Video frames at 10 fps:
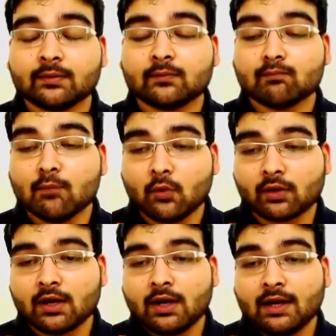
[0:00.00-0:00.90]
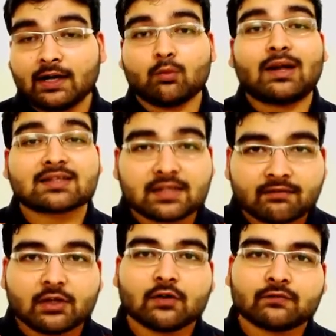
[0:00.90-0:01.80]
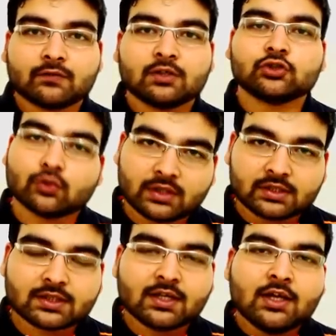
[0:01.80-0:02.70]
more advanced level of Jyotish.